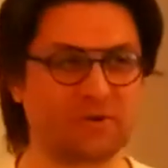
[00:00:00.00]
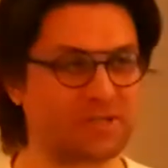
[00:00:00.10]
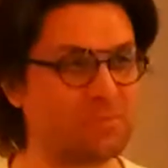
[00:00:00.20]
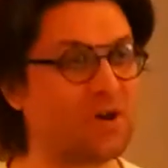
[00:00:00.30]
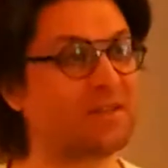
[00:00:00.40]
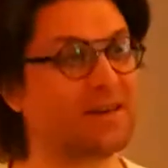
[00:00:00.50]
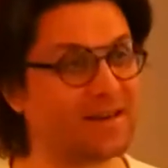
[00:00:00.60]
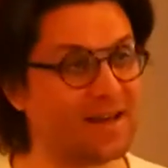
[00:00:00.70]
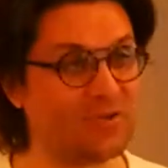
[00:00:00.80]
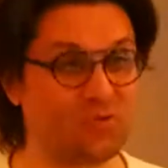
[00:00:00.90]
sometimes
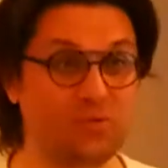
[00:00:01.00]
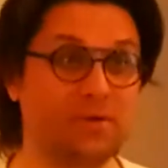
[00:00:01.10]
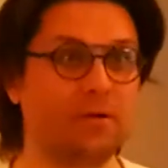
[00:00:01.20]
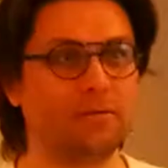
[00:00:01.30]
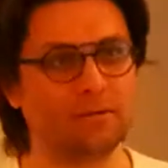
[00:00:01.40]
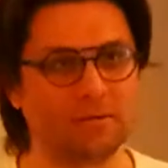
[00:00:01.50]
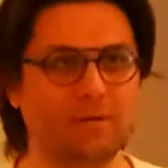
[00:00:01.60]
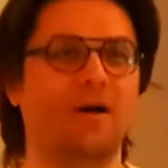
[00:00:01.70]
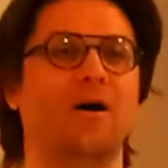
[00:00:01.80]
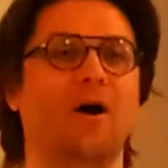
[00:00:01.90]
that it stops
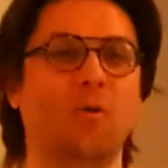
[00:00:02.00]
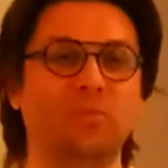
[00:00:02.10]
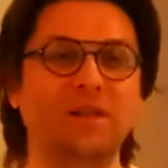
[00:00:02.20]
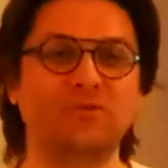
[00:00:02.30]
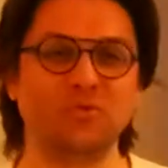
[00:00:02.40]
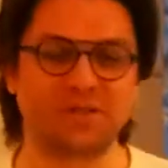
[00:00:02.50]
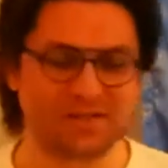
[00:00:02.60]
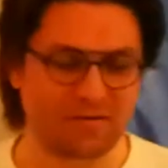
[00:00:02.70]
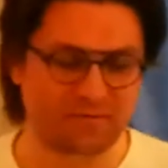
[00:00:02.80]
reflecting in our water.